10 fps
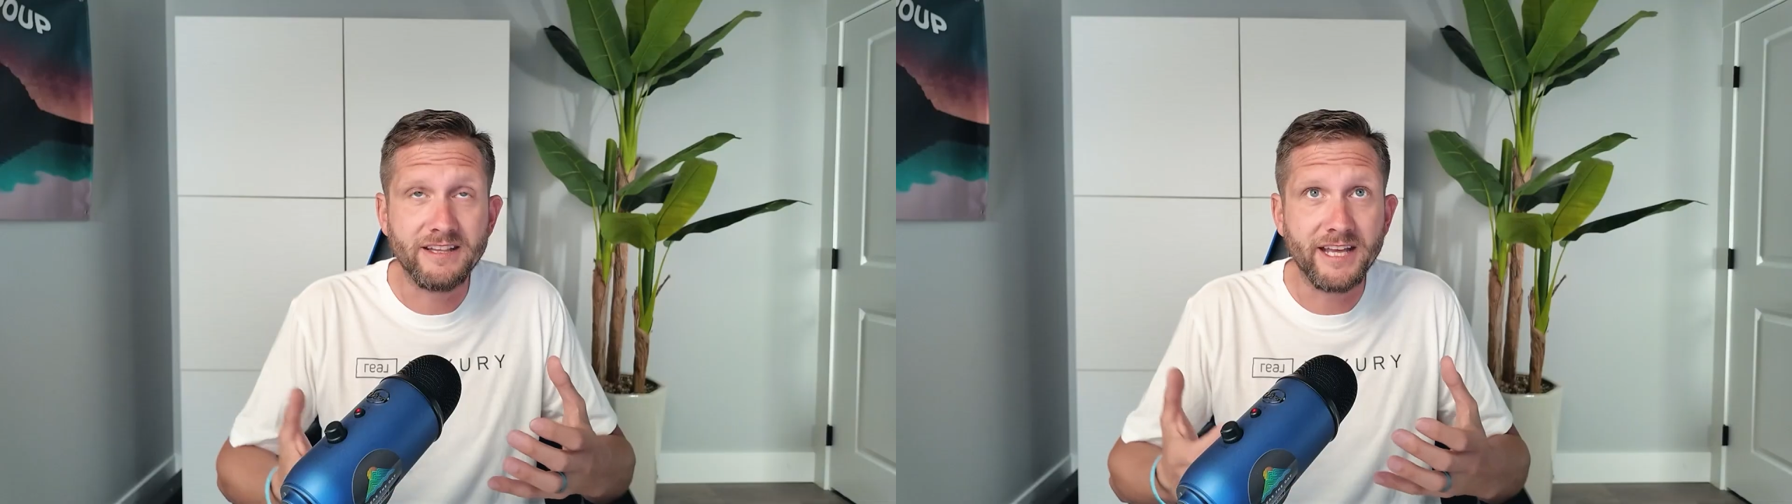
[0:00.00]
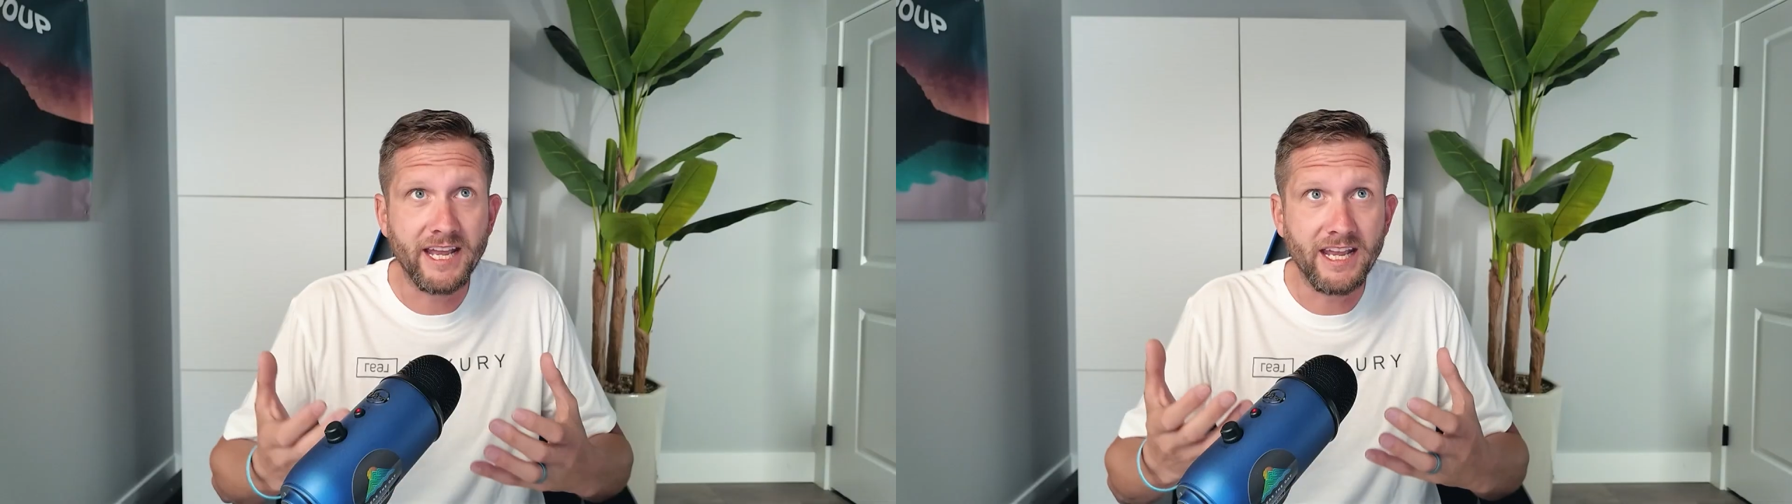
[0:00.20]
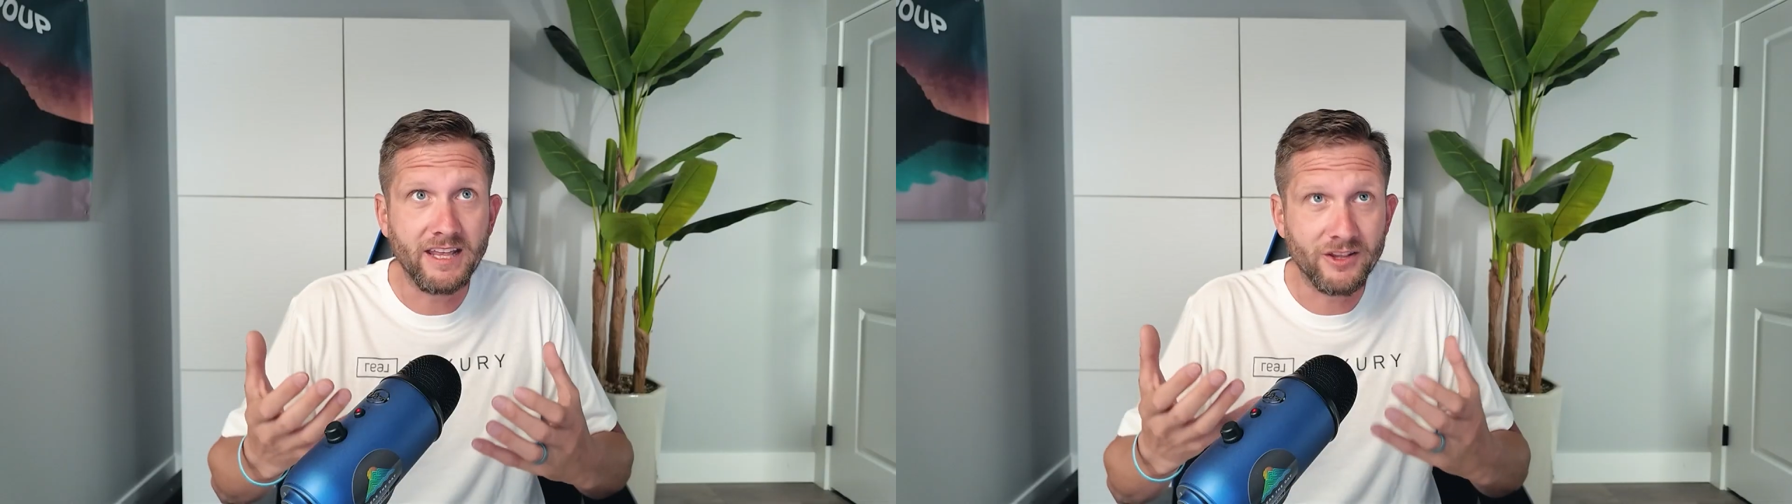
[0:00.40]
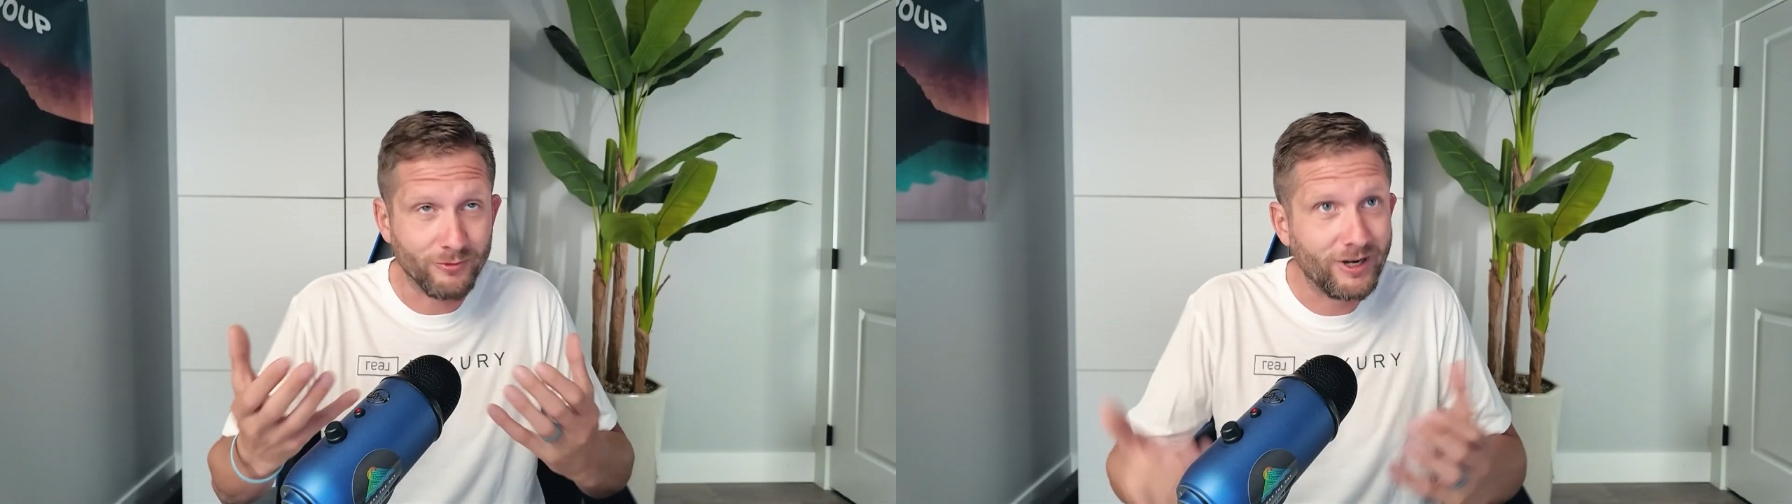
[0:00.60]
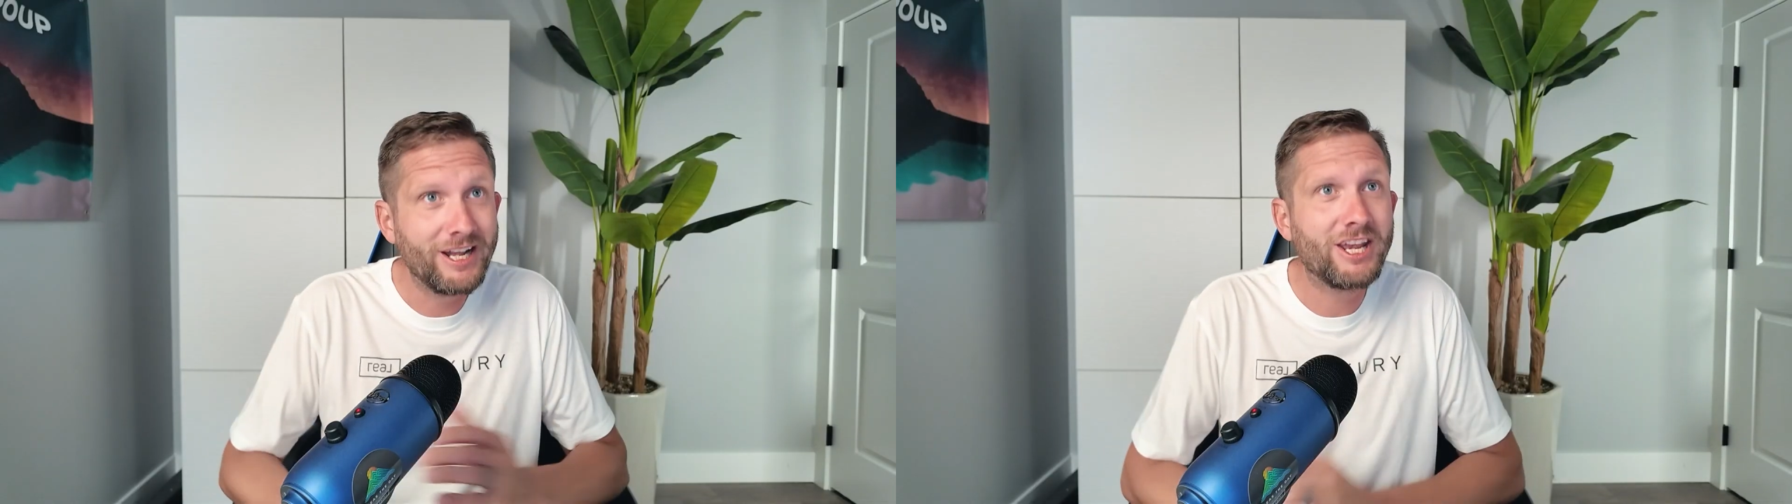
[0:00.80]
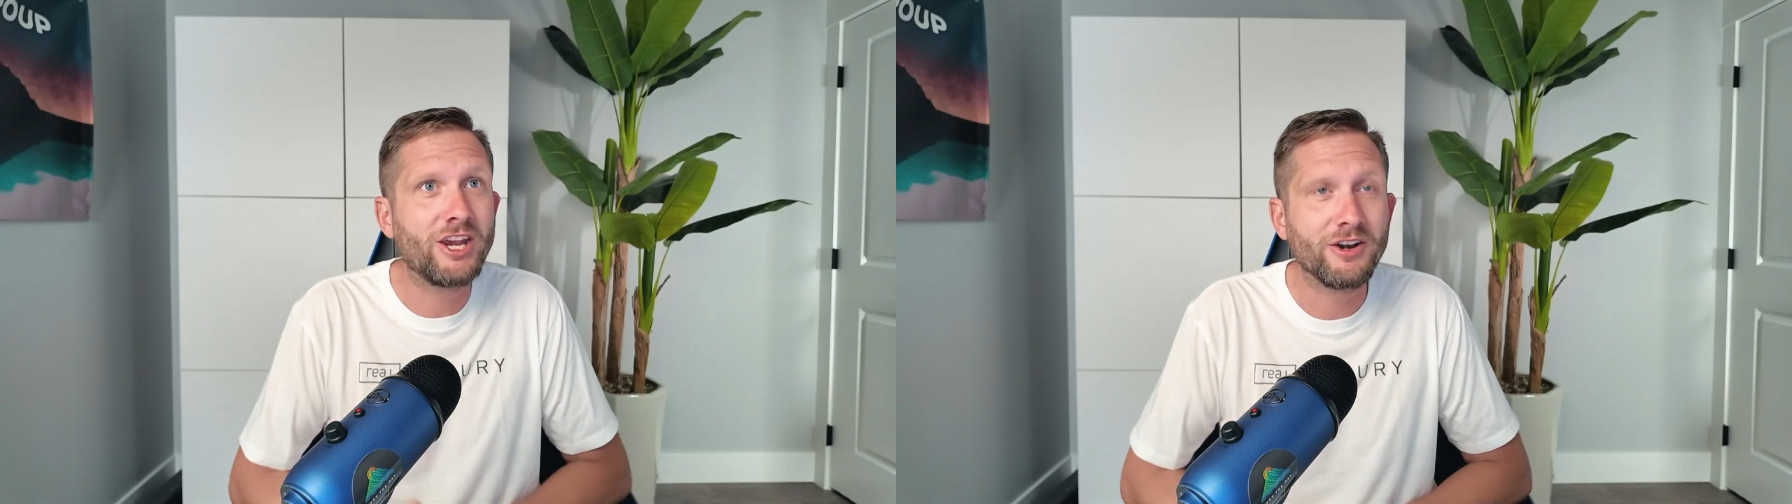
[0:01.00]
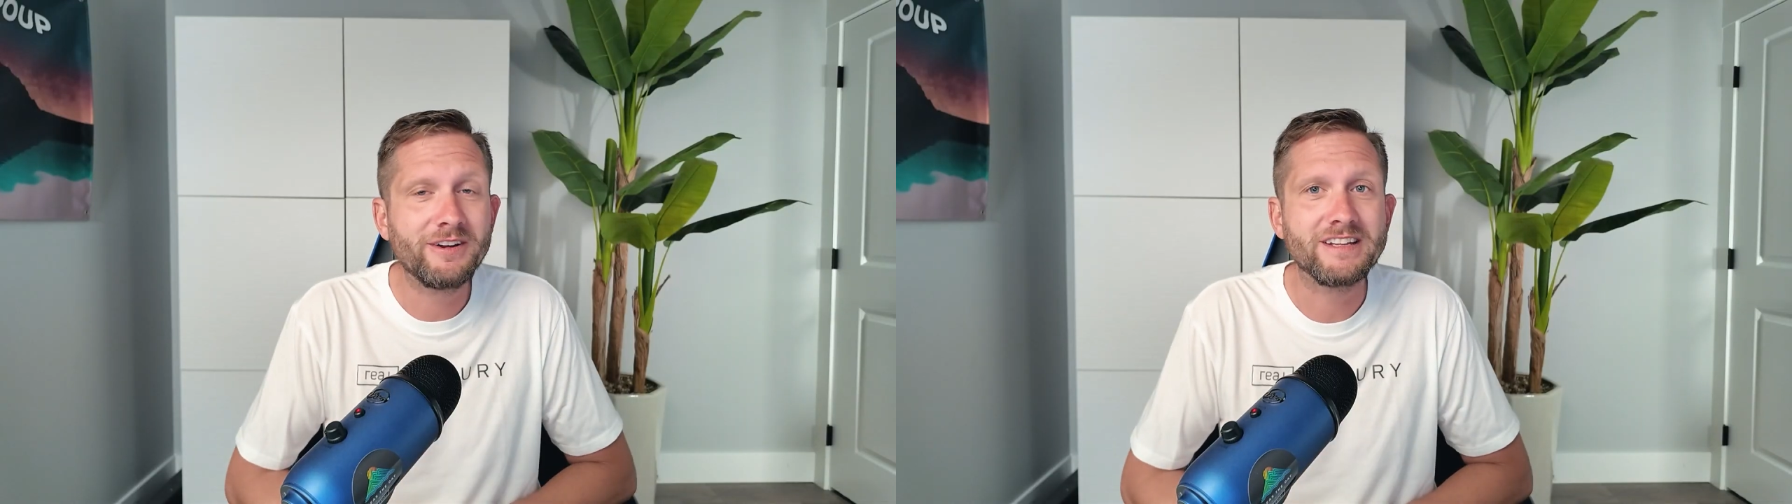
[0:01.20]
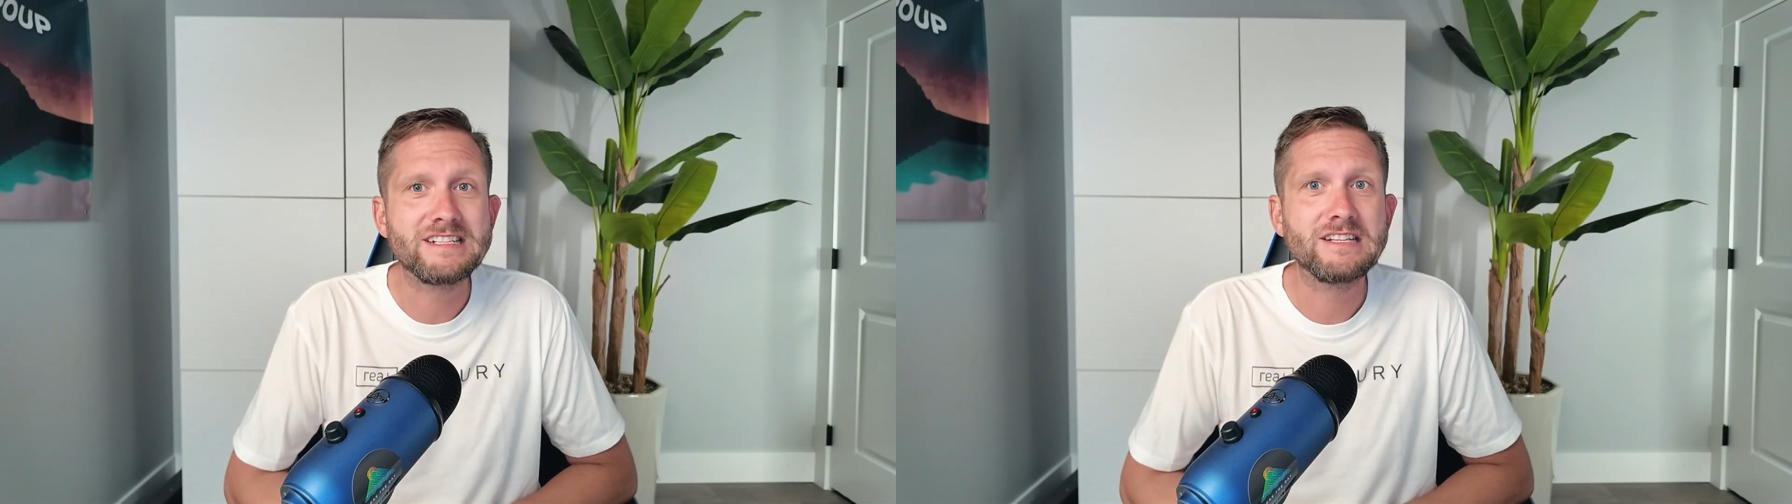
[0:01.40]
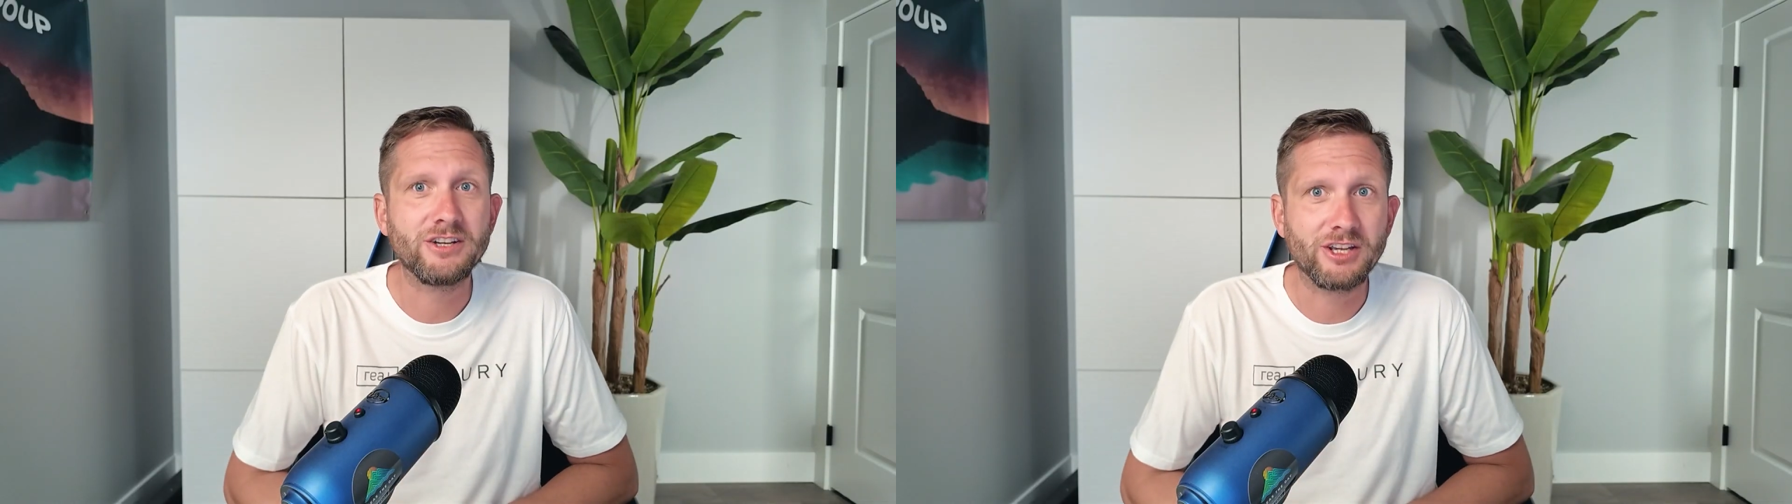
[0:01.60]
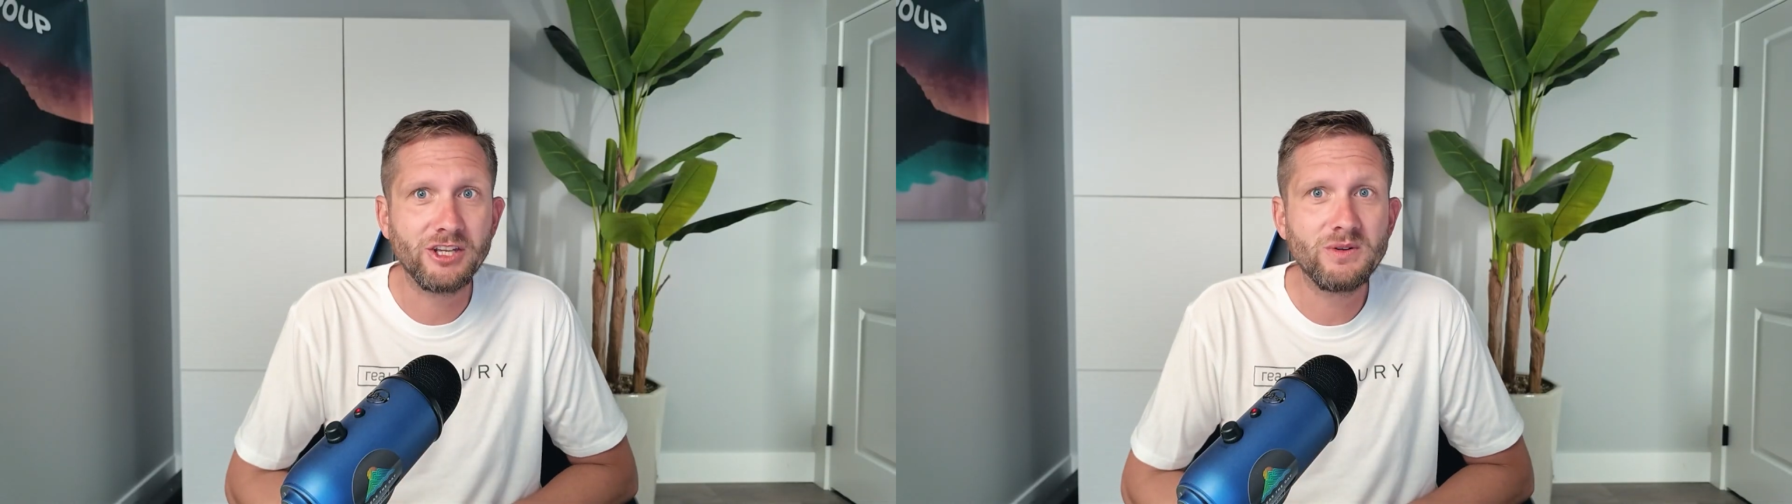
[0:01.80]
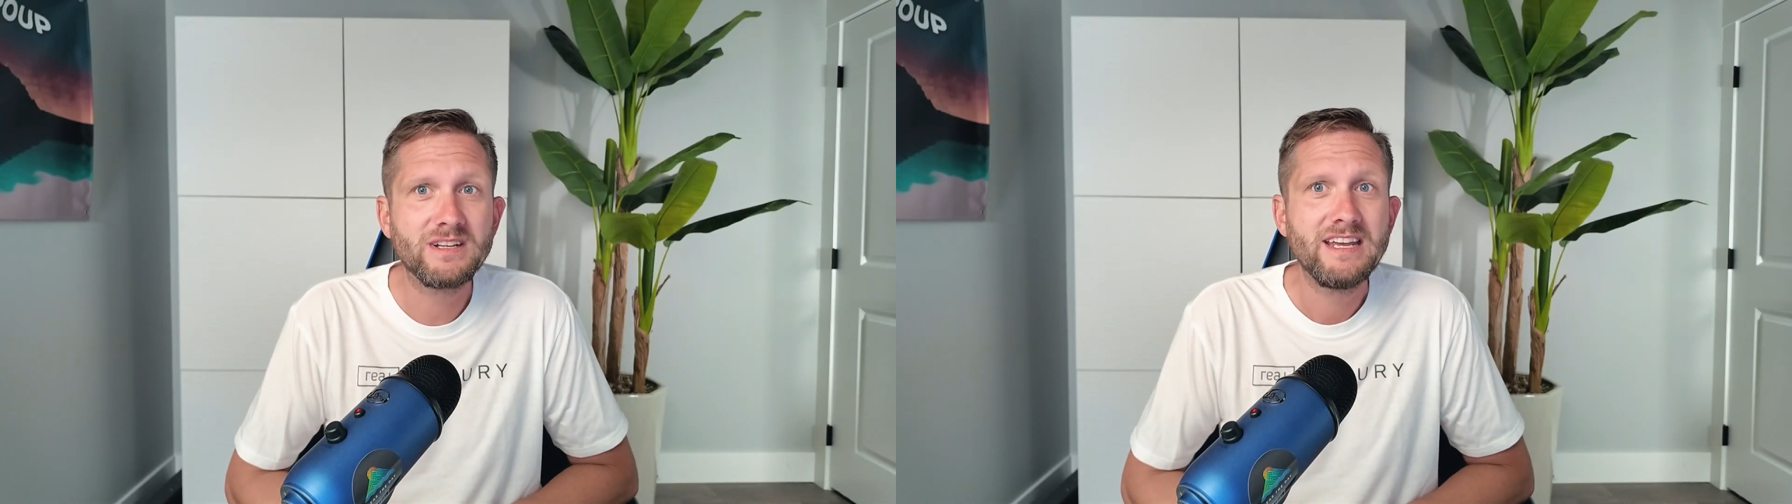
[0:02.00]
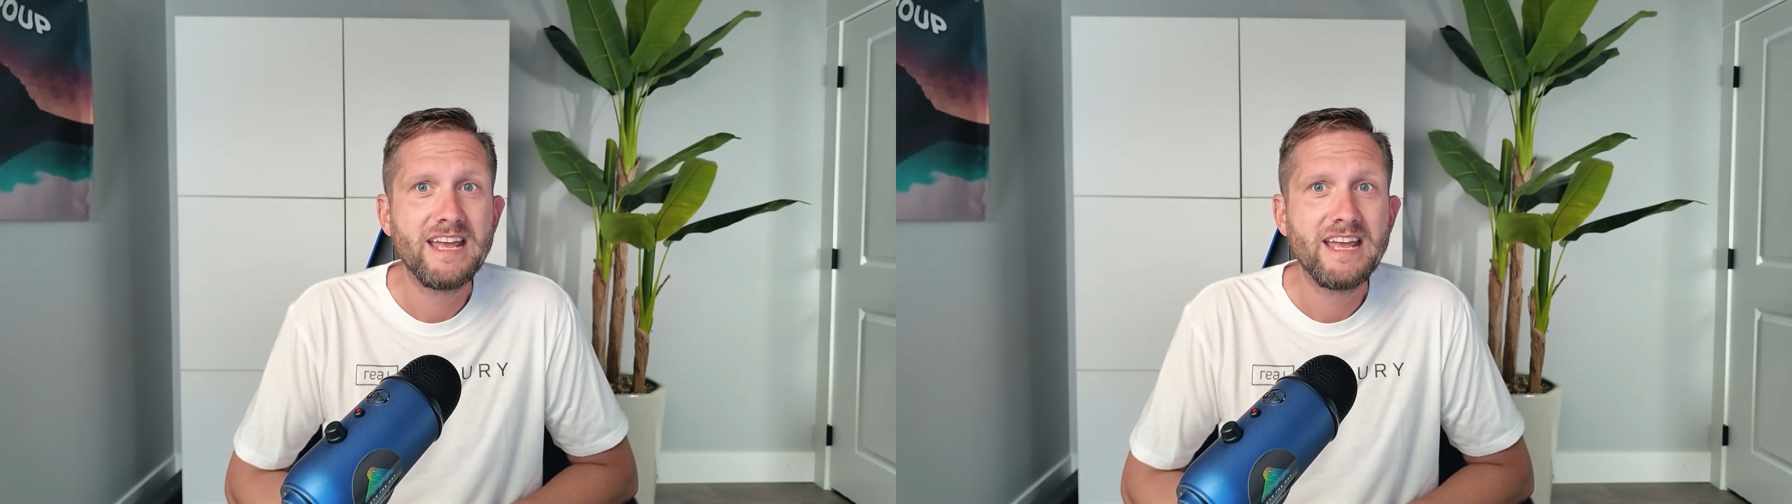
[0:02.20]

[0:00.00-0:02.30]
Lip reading: they're really curious. They're cute.